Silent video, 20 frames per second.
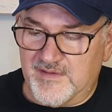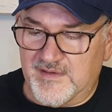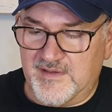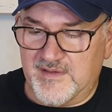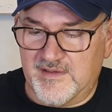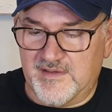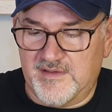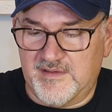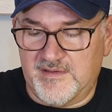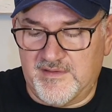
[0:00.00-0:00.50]

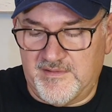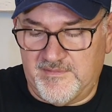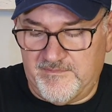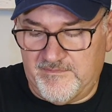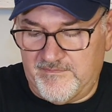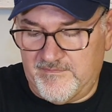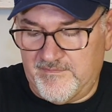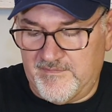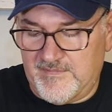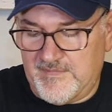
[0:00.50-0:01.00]
Okay,
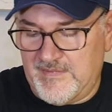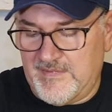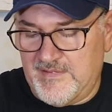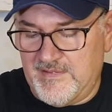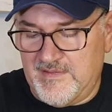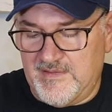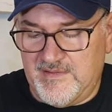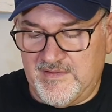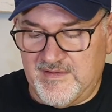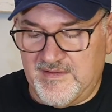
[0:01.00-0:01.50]

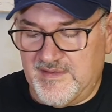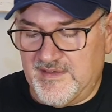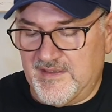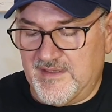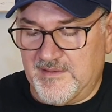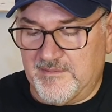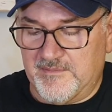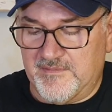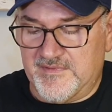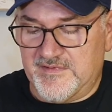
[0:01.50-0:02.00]
I think
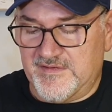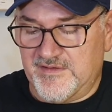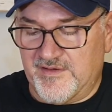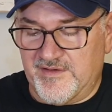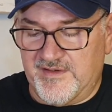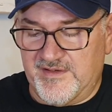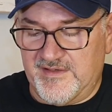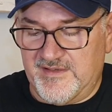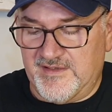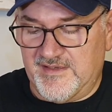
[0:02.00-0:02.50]
I'm
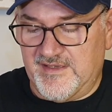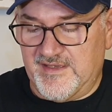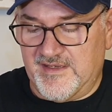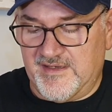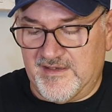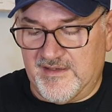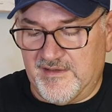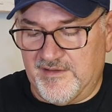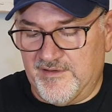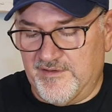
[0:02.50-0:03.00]
starting to
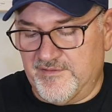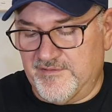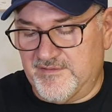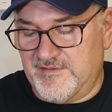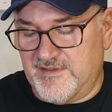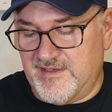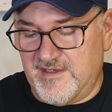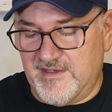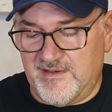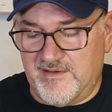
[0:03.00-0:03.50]
get
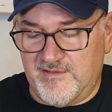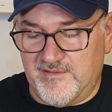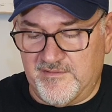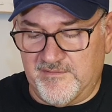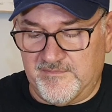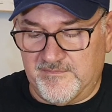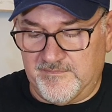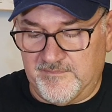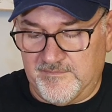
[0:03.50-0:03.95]
close now.